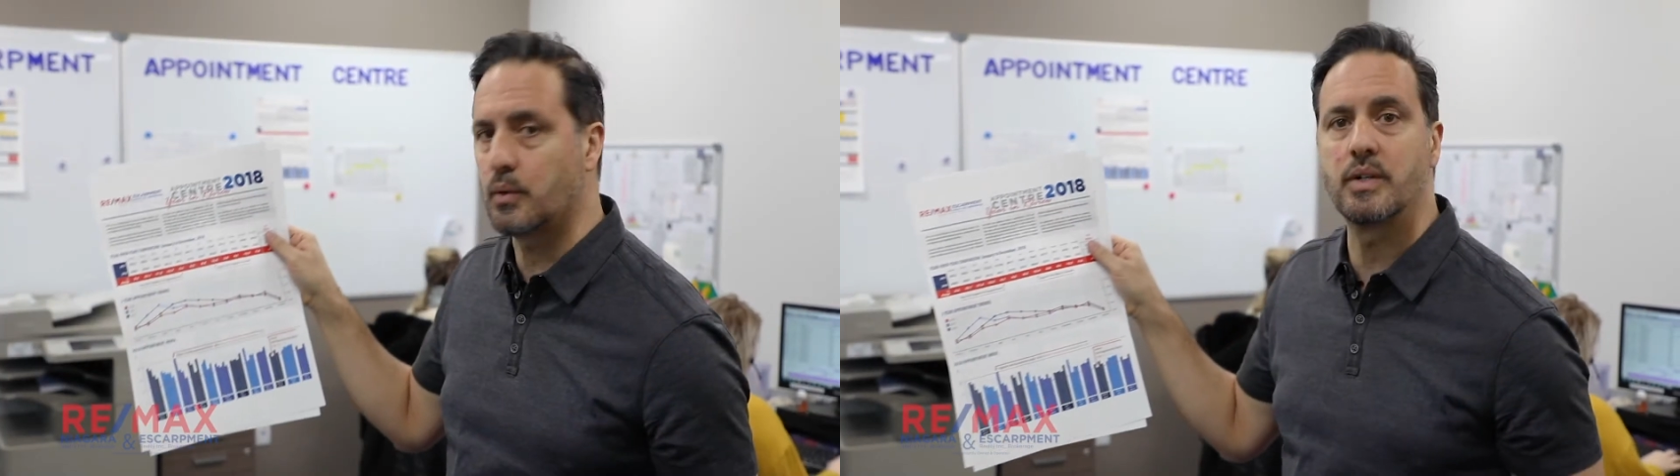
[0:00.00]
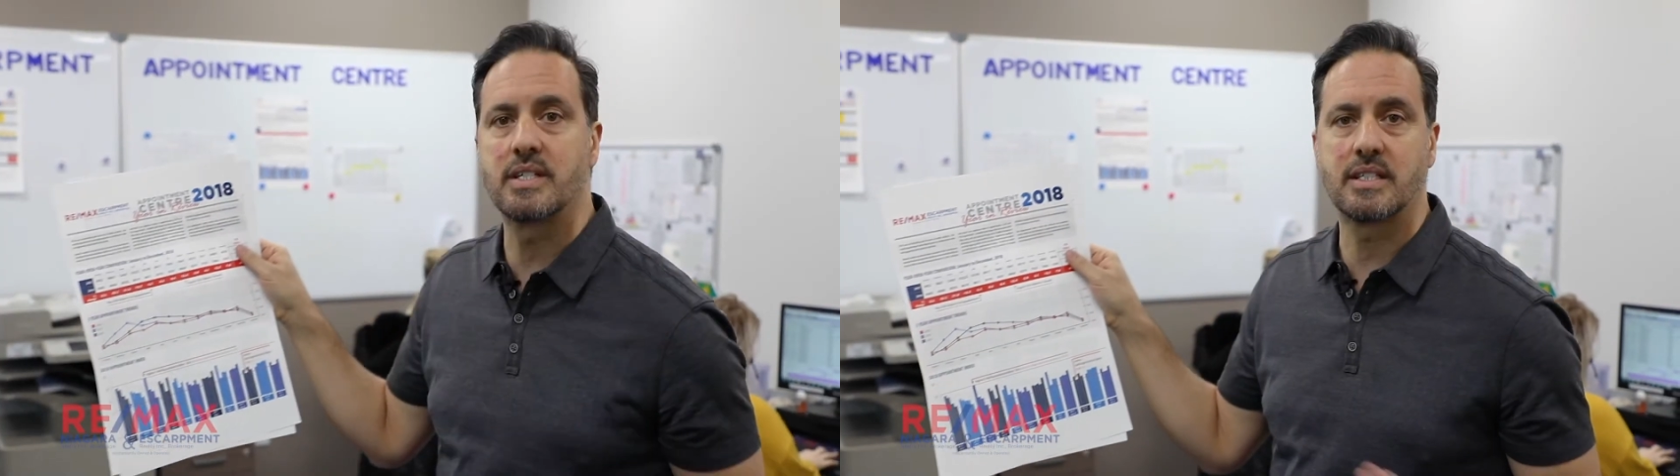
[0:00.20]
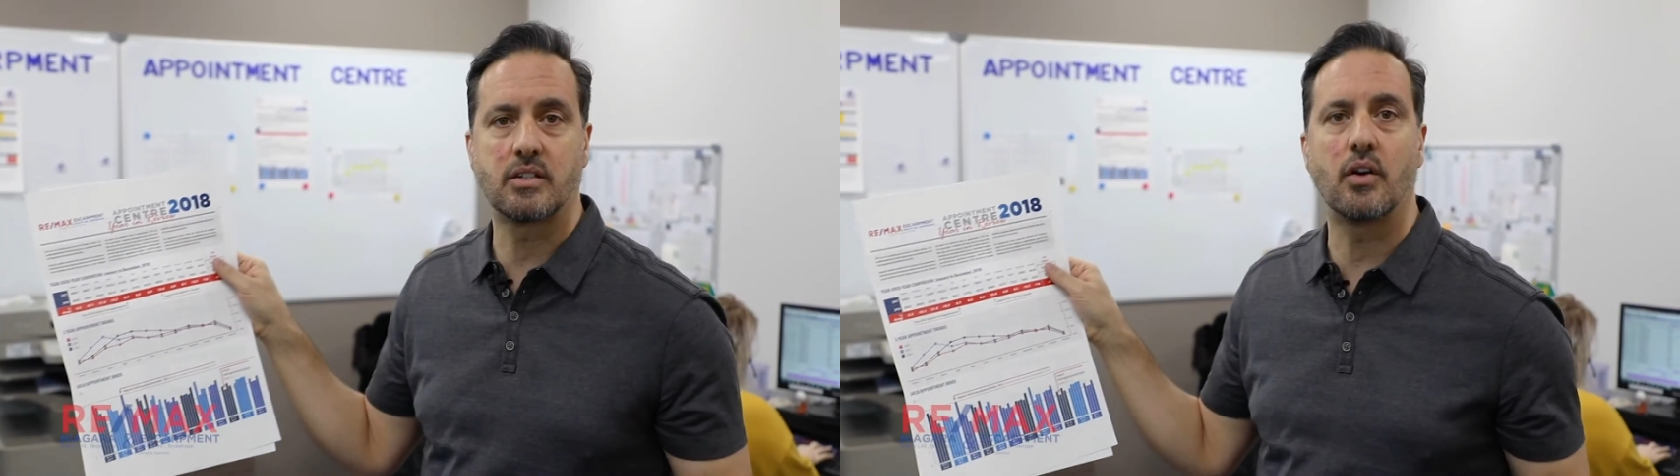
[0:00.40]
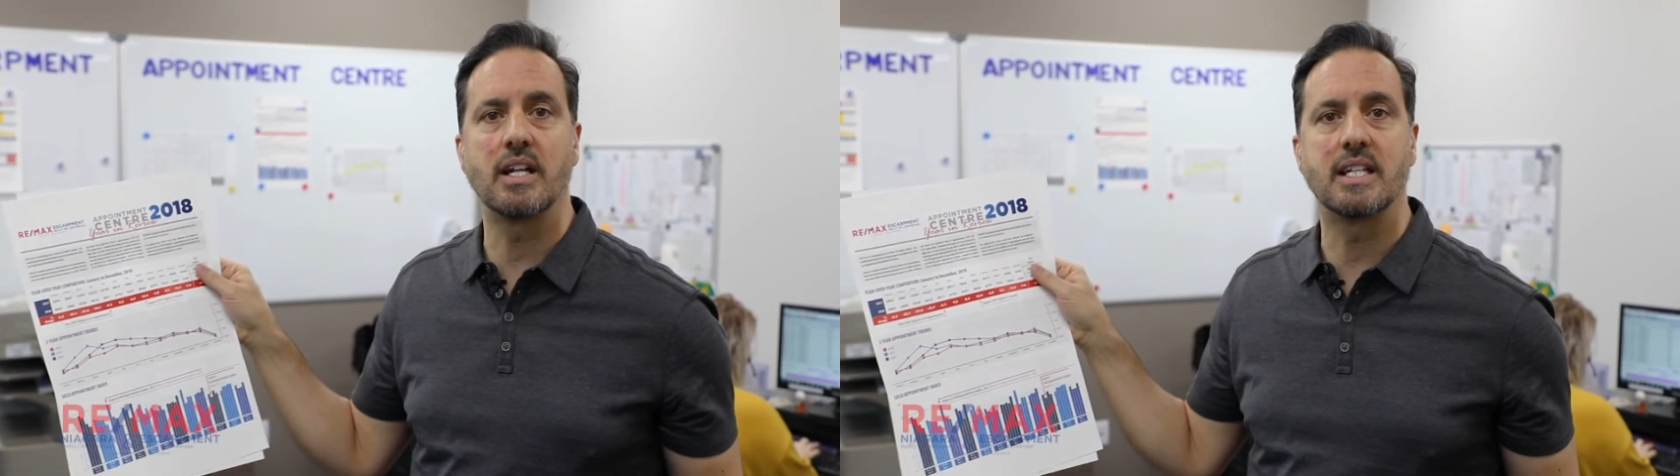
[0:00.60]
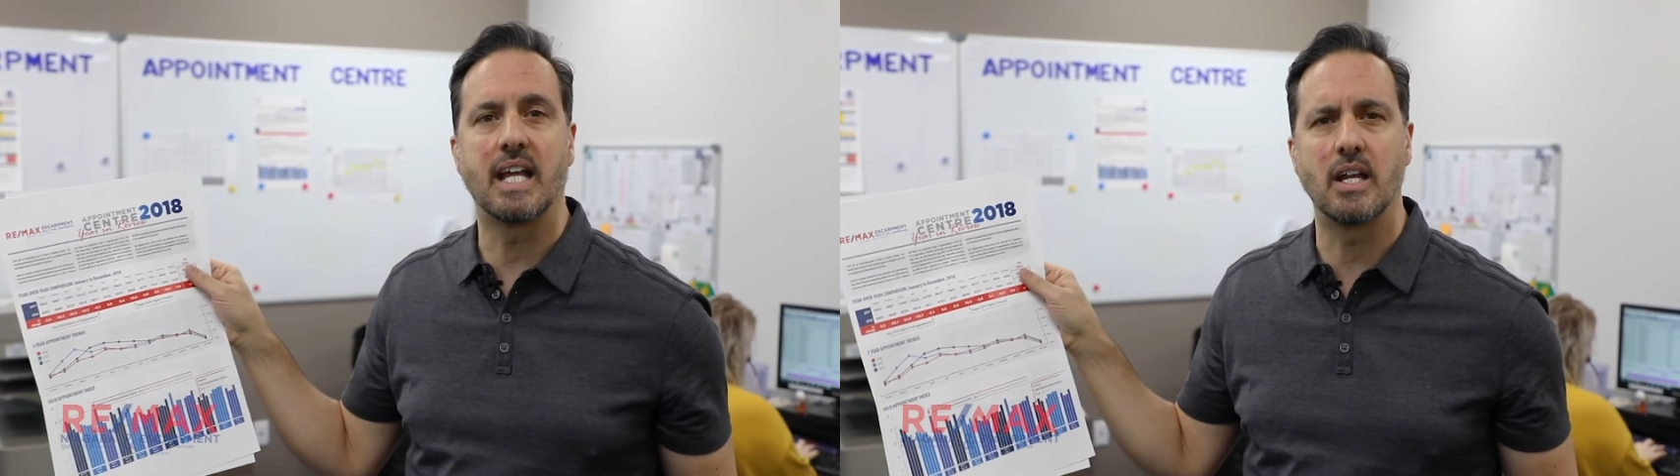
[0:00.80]
So we're
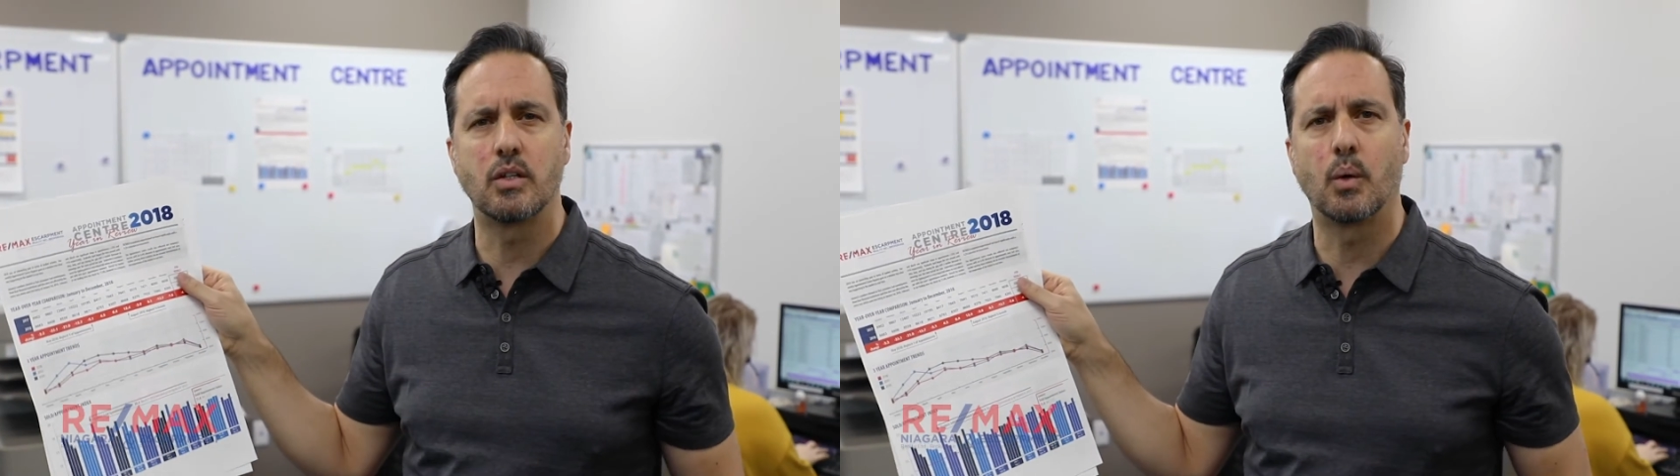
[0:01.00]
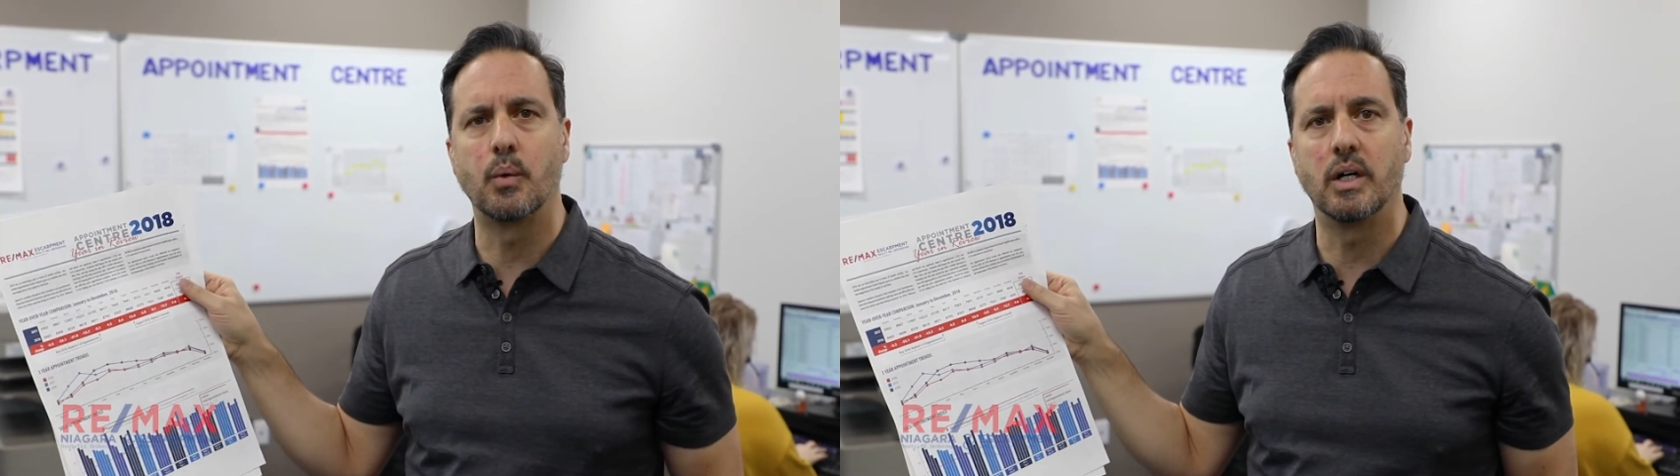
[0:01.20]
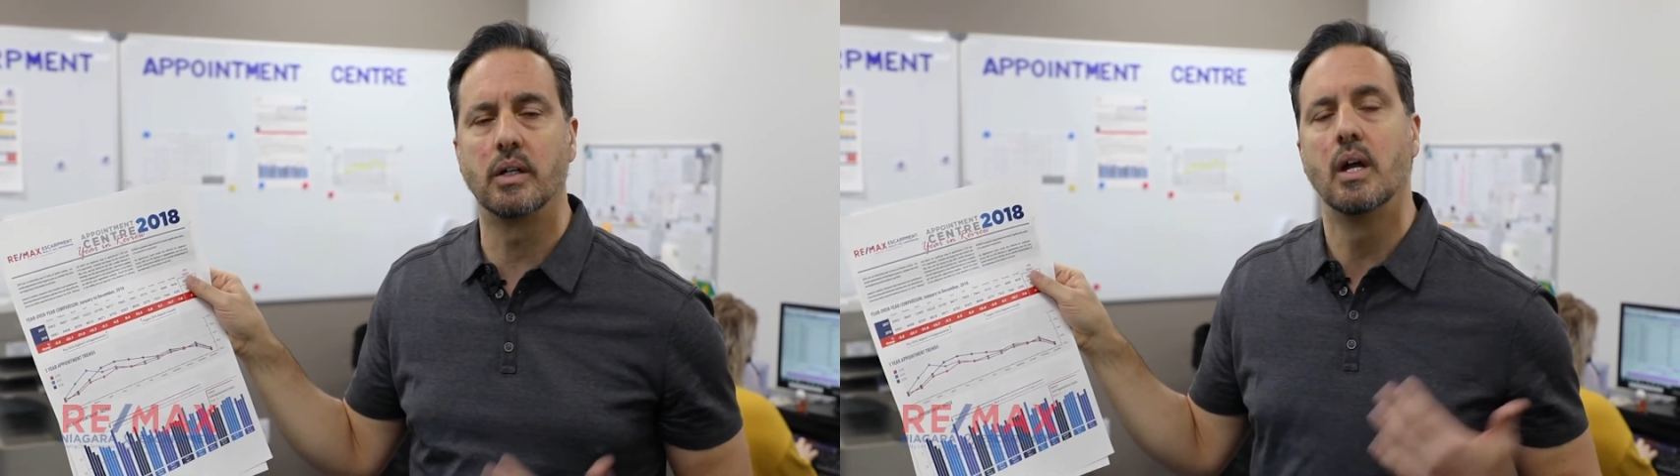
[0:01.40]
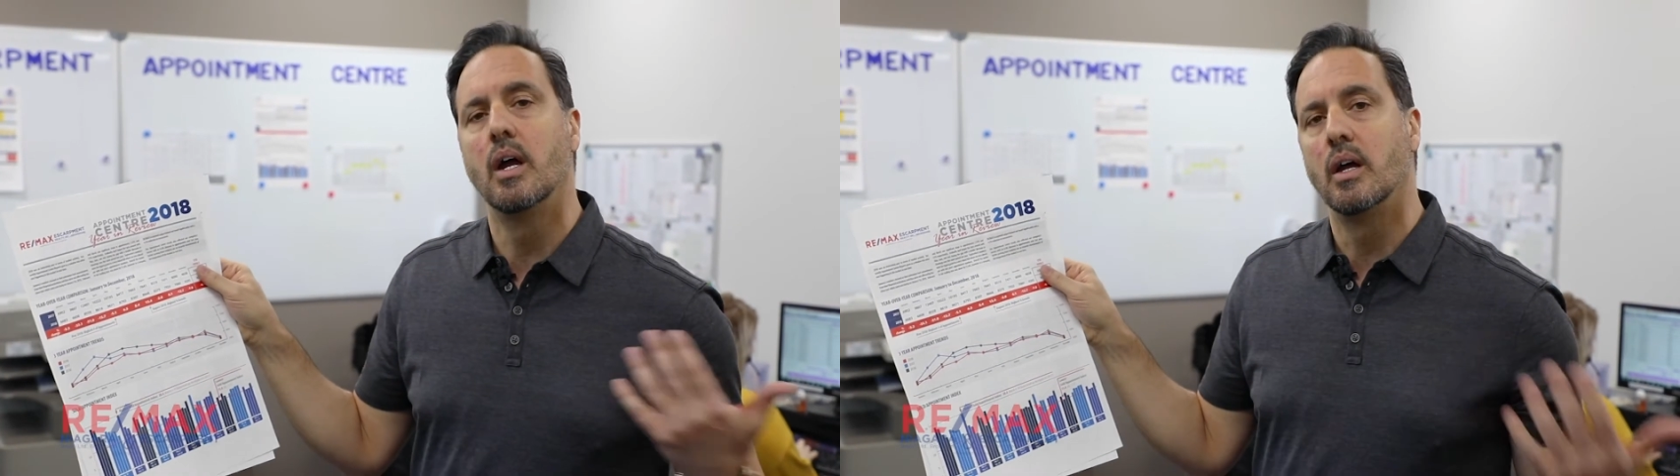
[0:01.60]
starting to get into a real